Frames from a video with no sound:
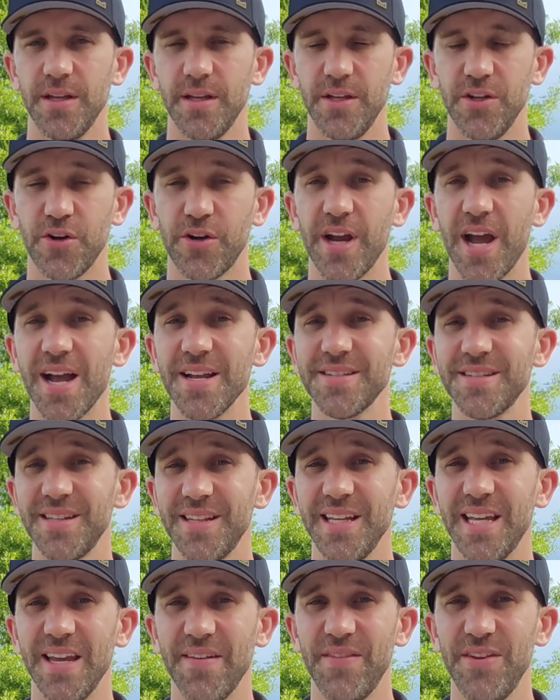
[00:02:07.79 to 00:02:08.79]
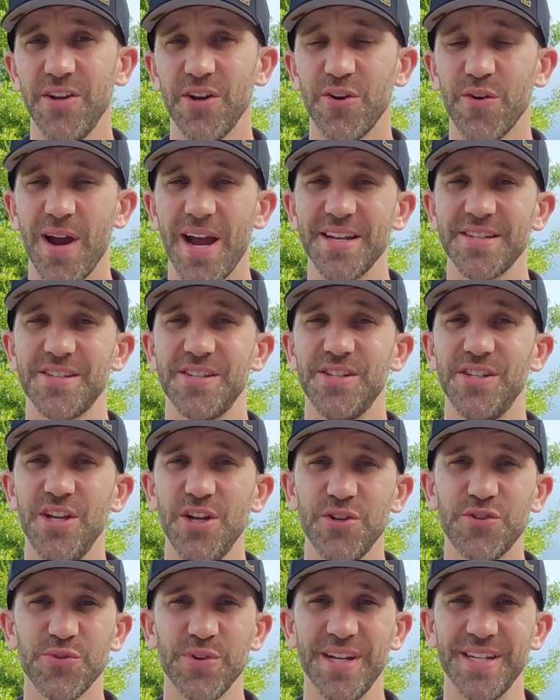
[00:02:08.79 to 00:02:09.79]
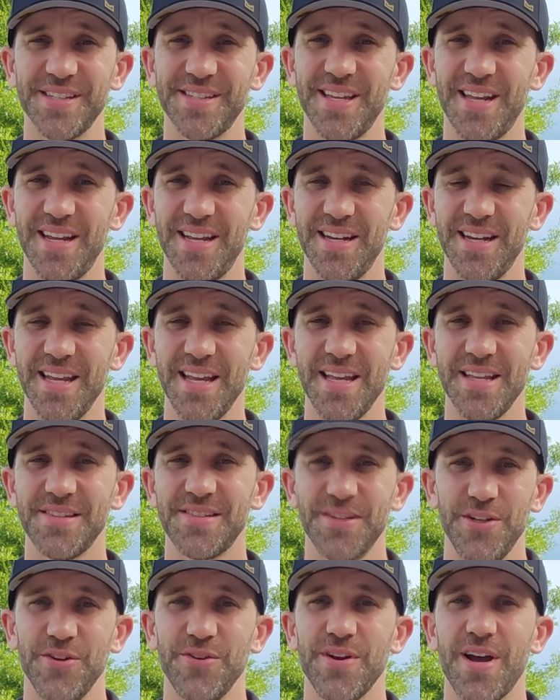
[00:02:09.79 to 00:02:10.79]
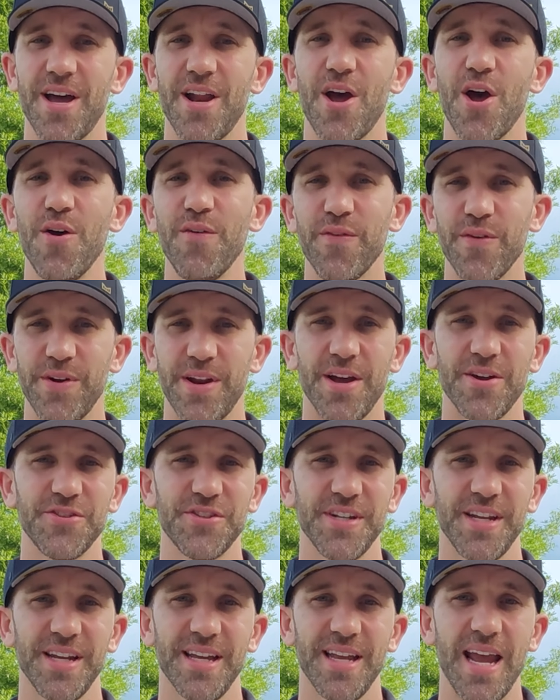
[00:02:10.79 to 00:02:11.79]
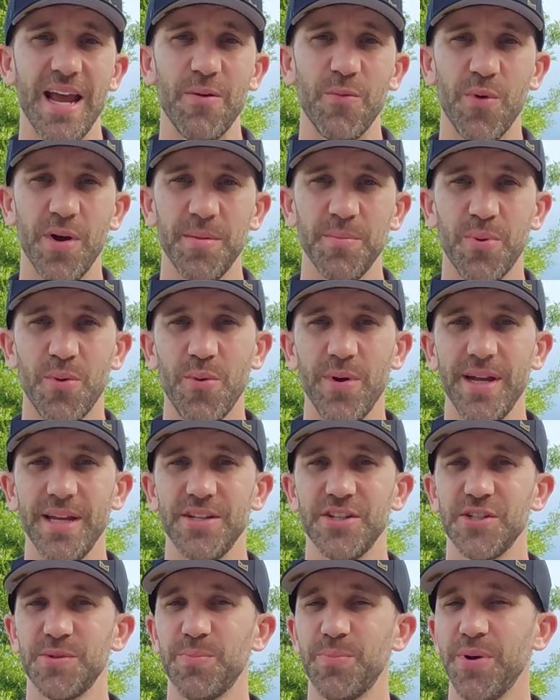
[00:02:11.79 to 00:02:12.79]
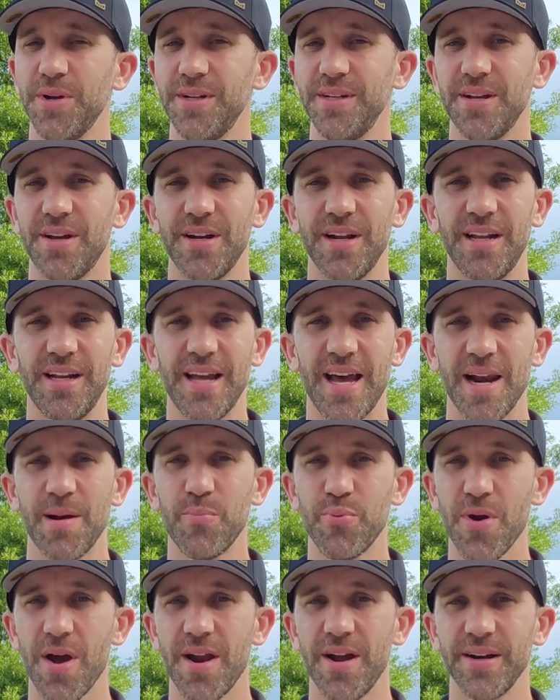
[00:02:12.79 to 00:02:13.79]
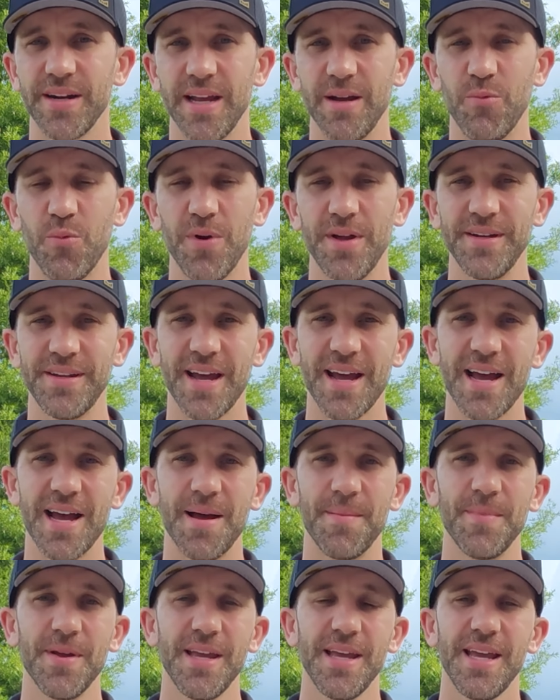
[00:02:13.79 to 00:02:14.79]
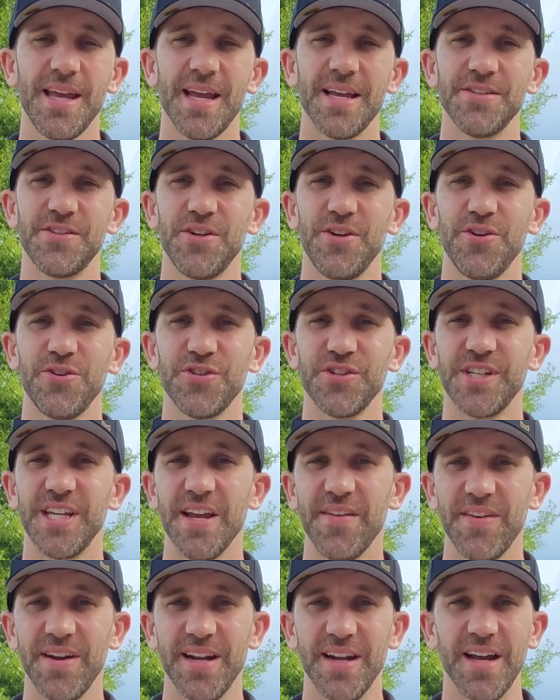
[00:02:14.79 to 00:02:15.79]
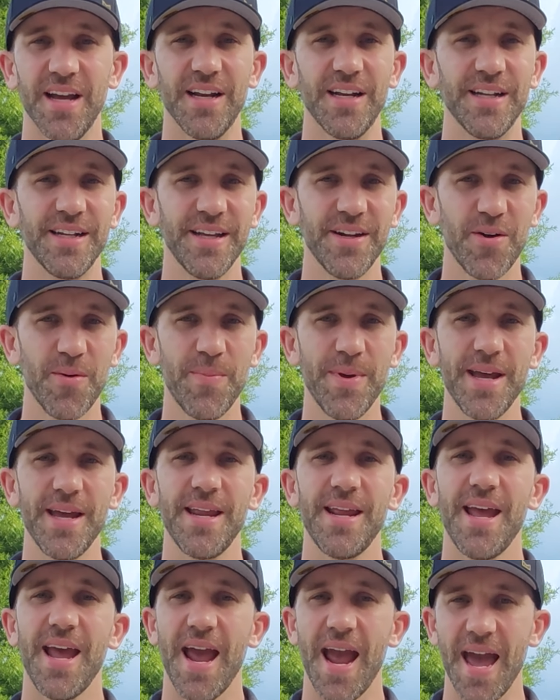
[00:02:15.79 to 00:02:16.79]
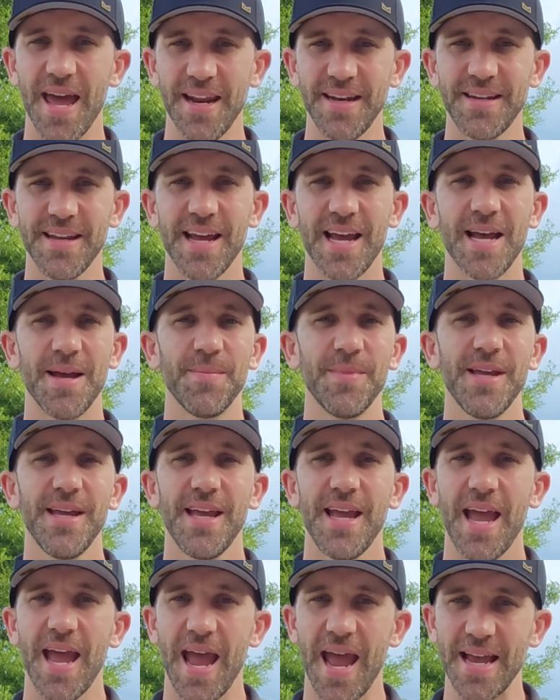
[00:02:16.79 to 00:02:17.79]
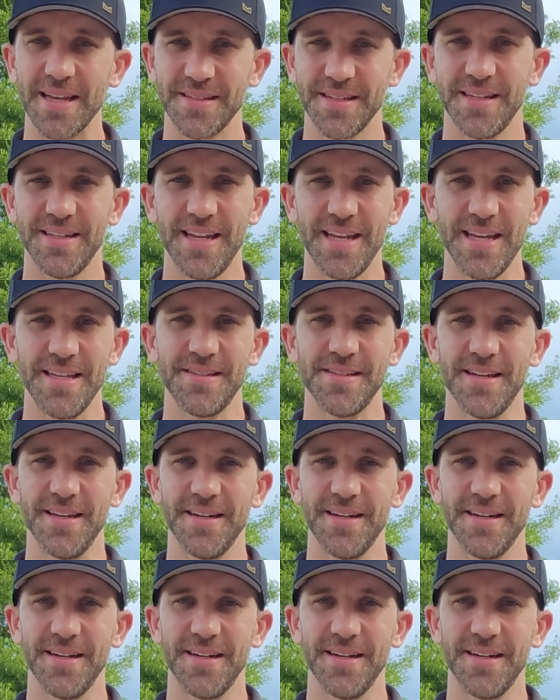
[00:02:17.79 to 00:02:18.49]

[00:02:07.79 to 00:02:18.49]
You're constantly giving your grass nutrients that it needs. You're not overdosing it at one point, just putting on a lot of product at one time. And so you're just giving it a little bit at a time as it needs it.